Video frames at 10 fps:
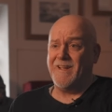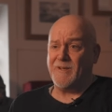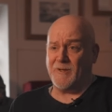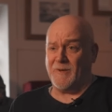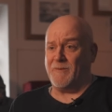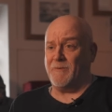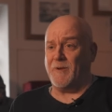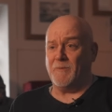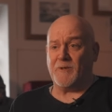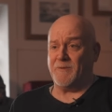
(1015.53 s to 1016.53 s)
So if the
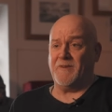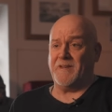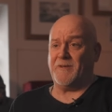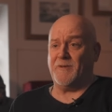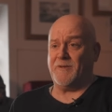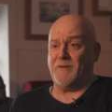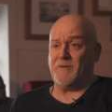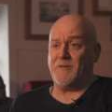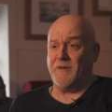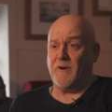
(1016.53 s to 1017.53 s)
film wasn't very good, you
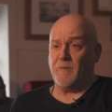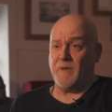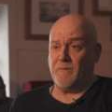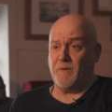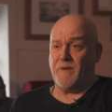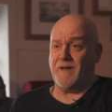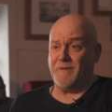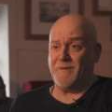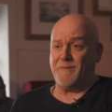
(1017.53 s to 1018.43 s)
just annoy people by